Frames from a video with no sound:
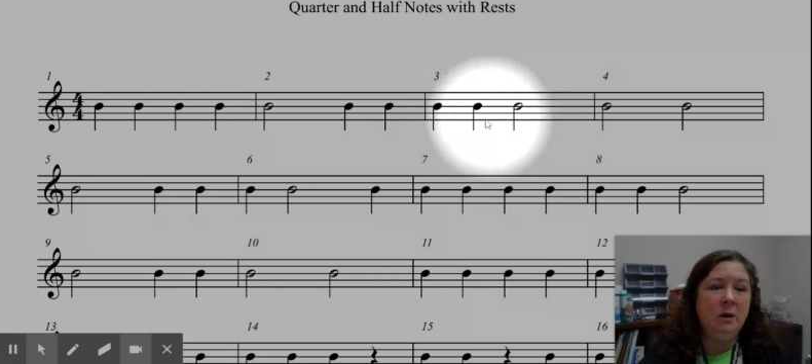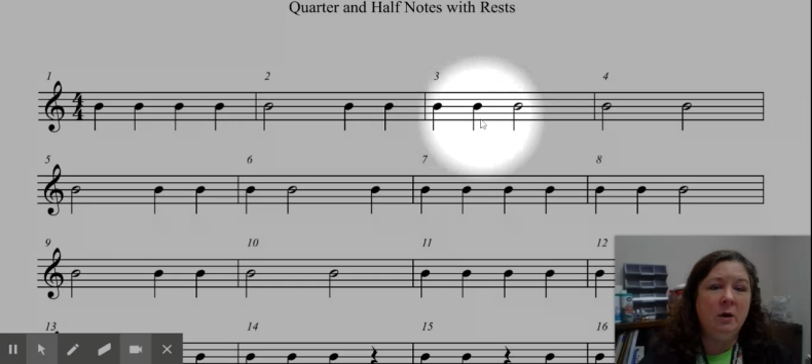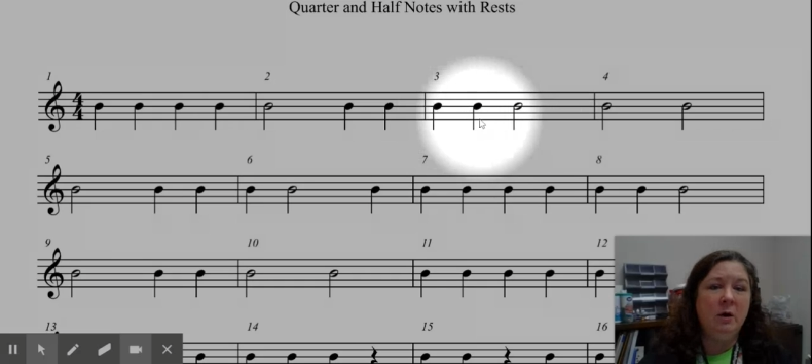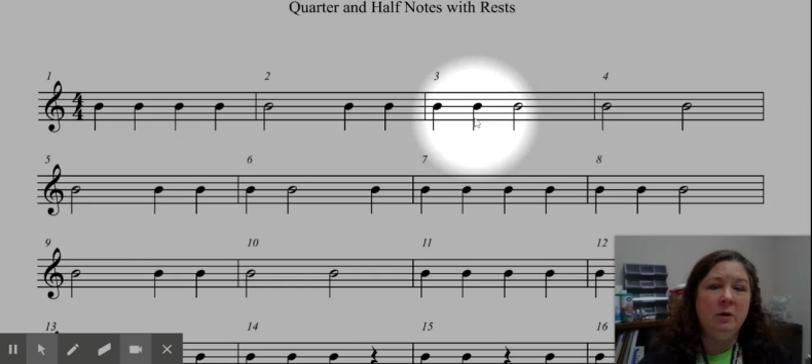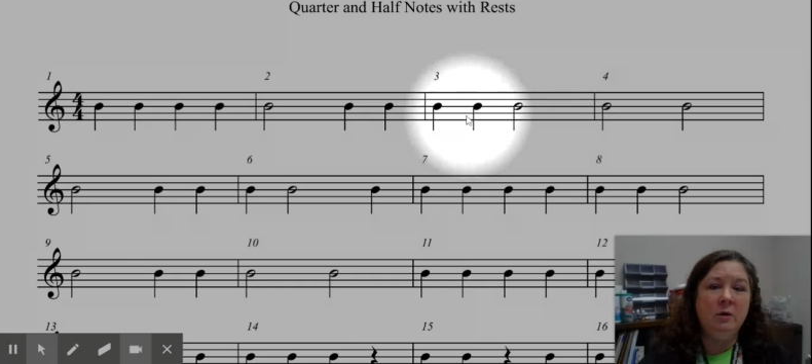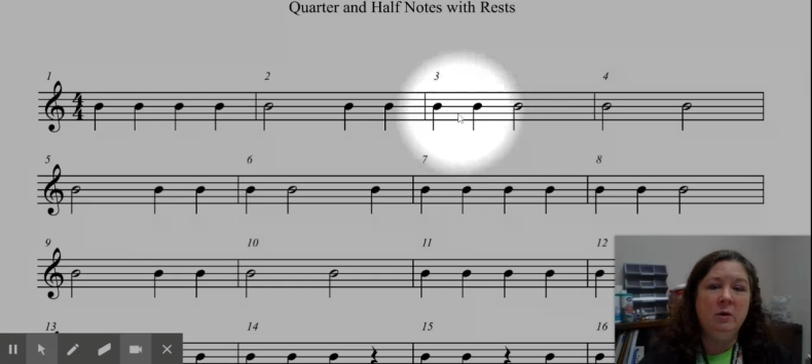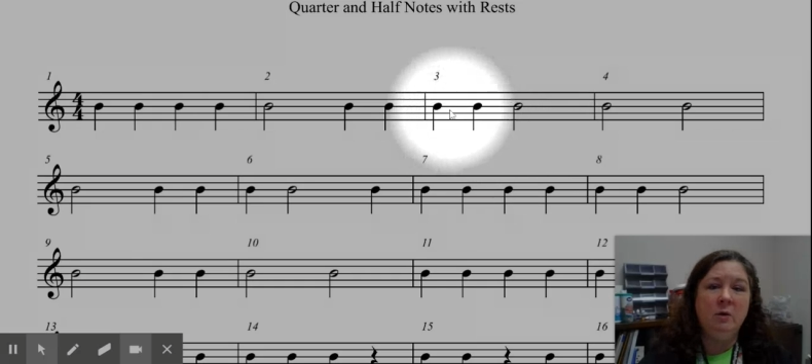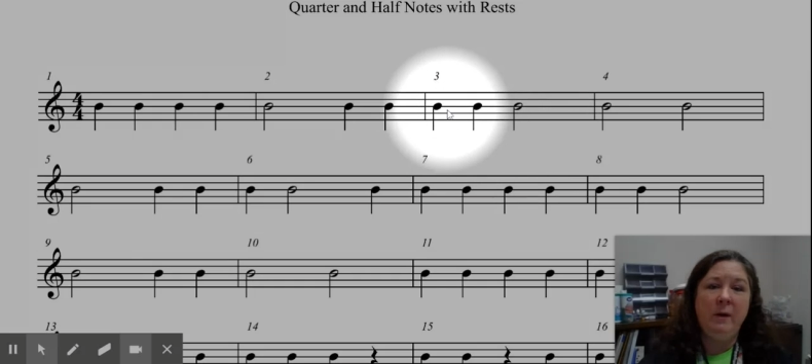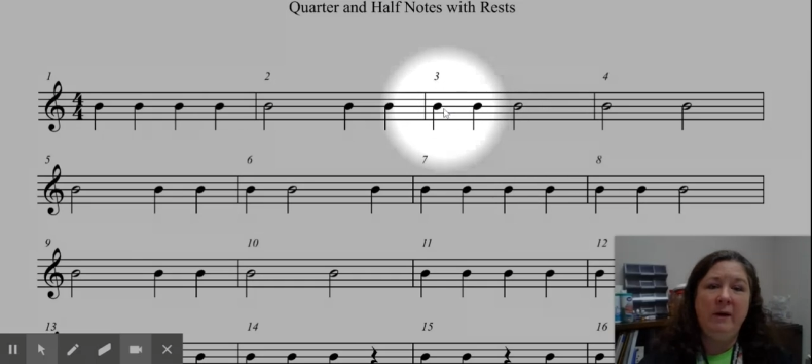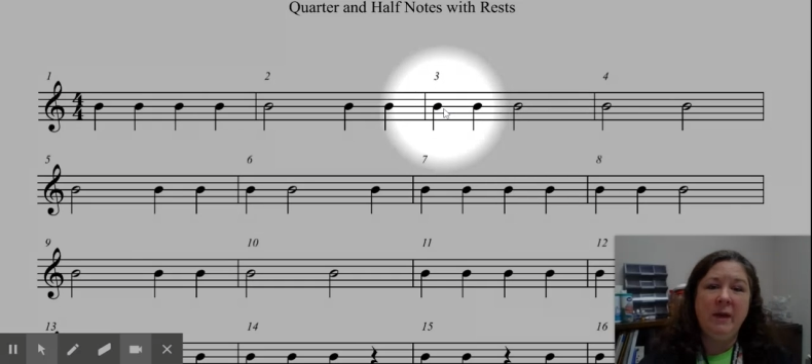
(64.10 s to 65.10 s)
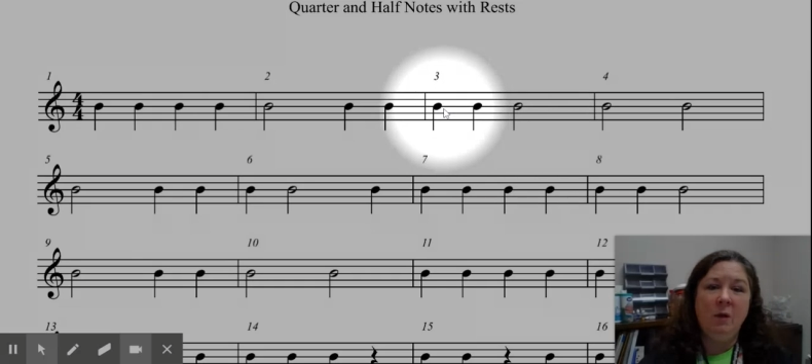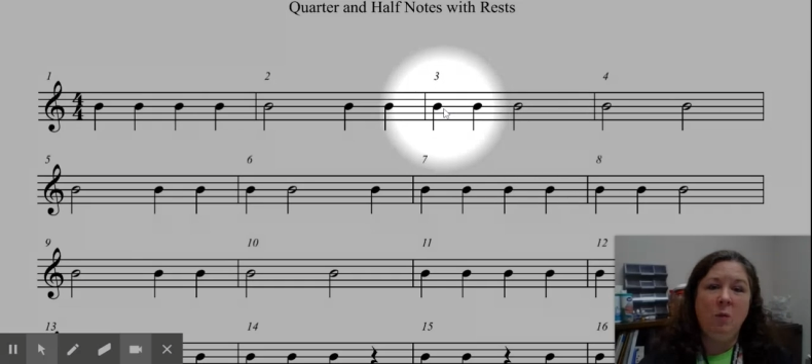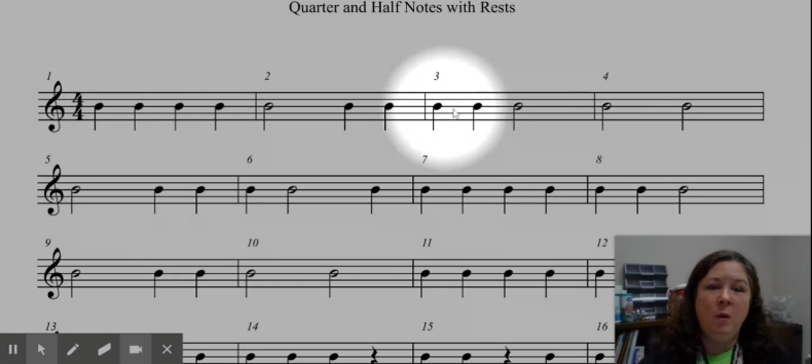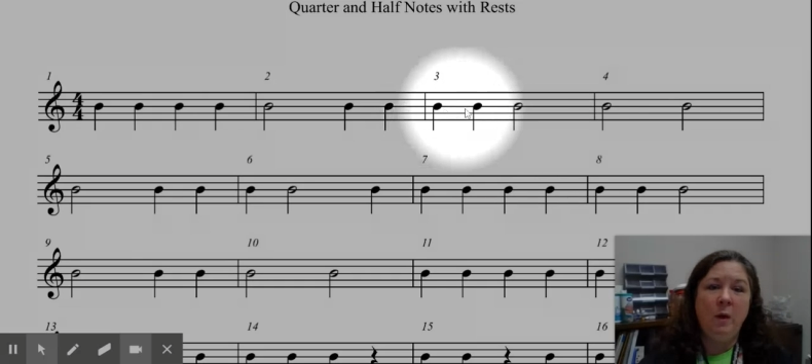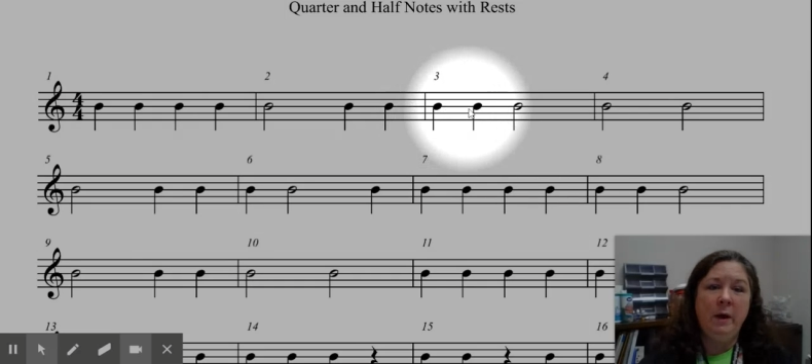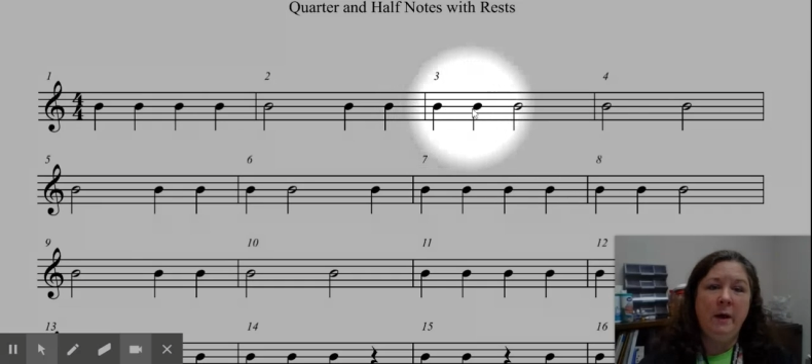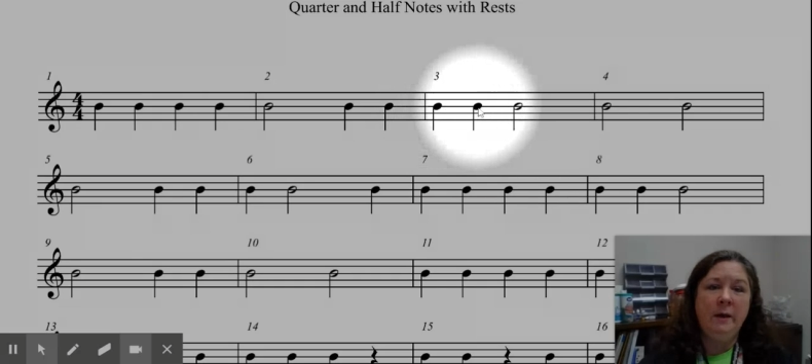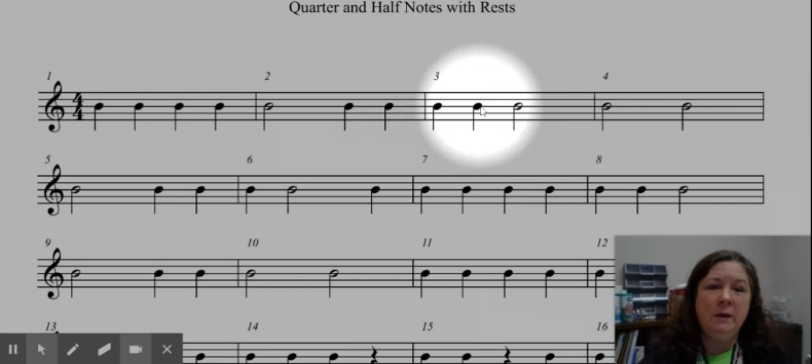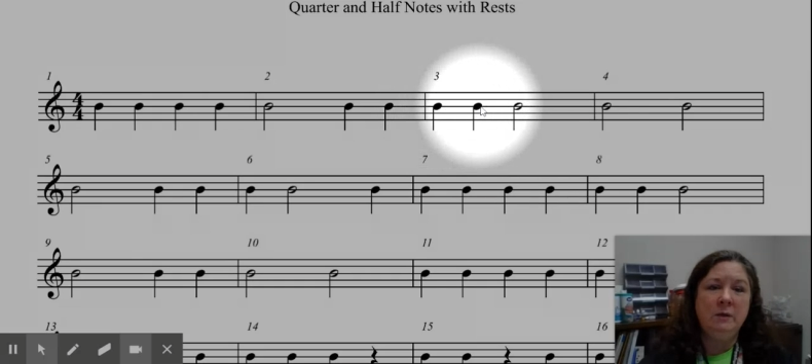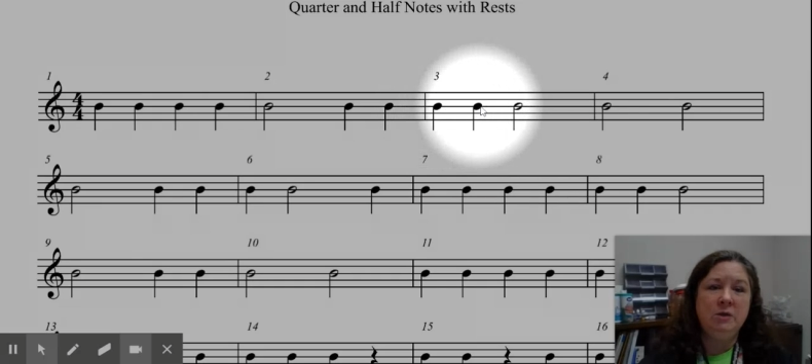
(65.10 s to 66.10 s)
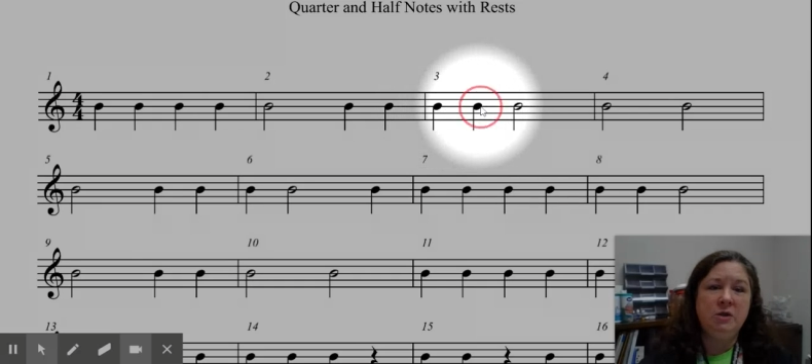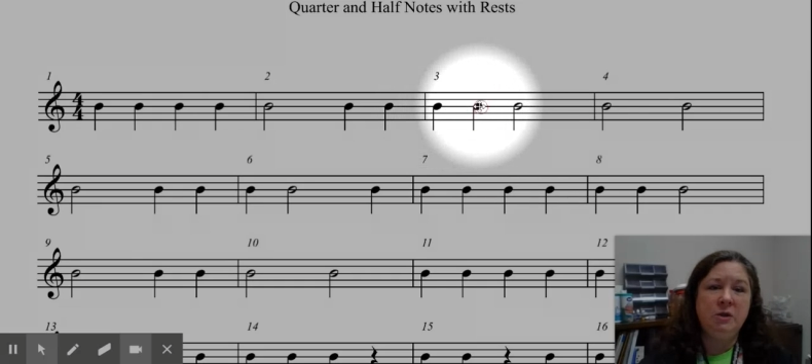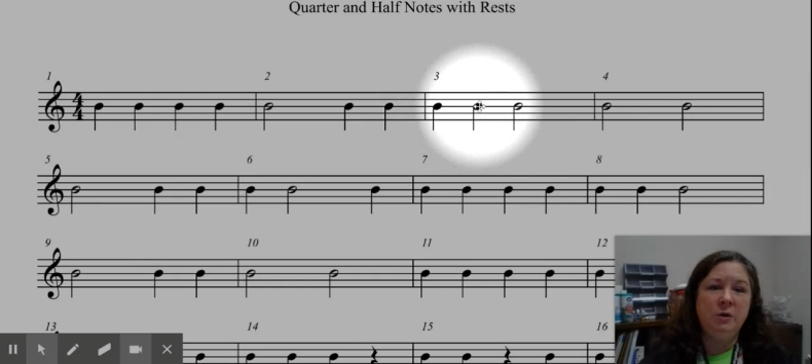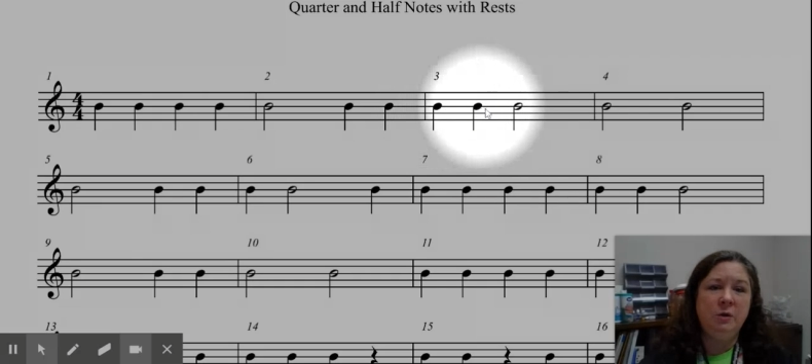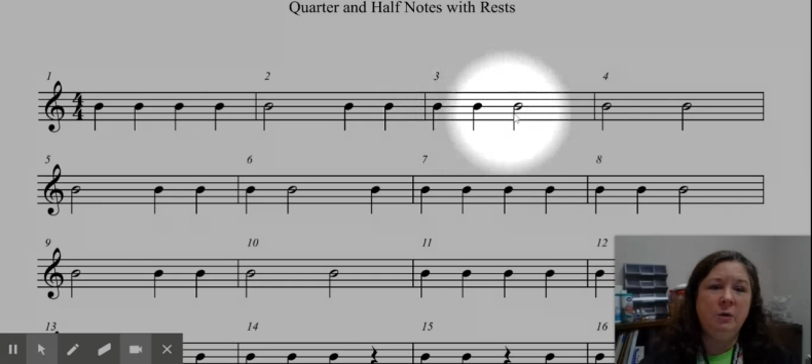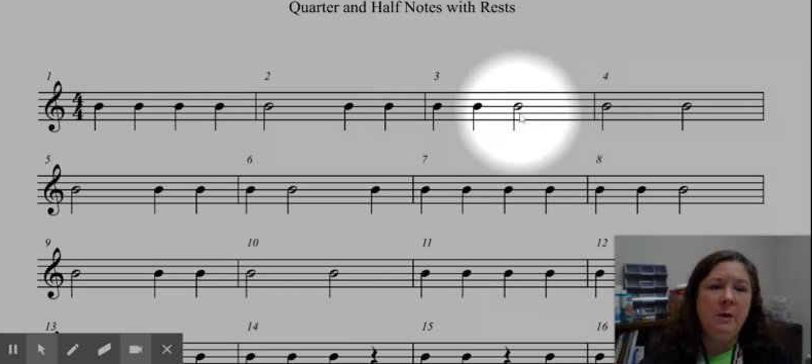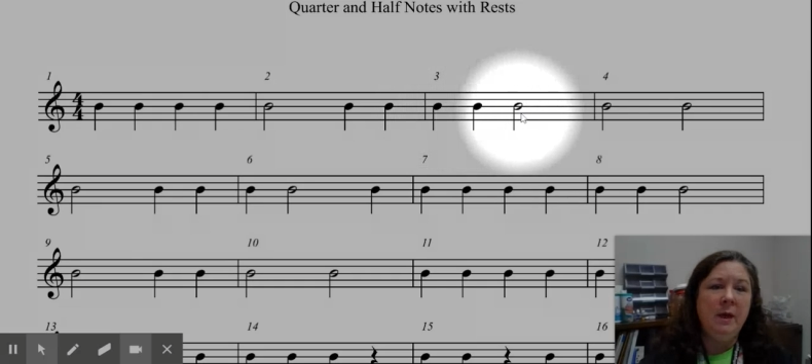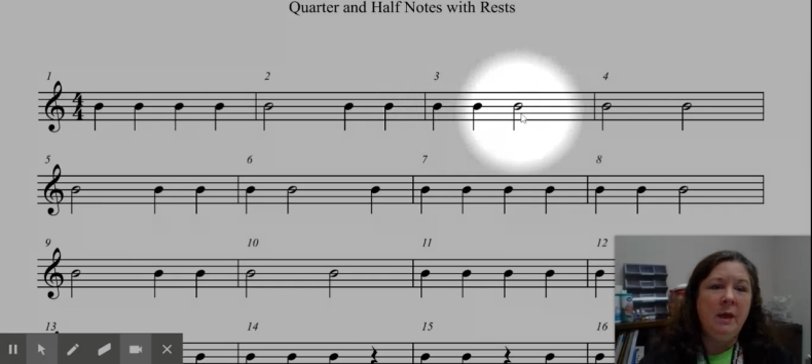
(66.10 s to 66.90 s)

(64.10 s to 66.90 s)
here you have count 1, 2,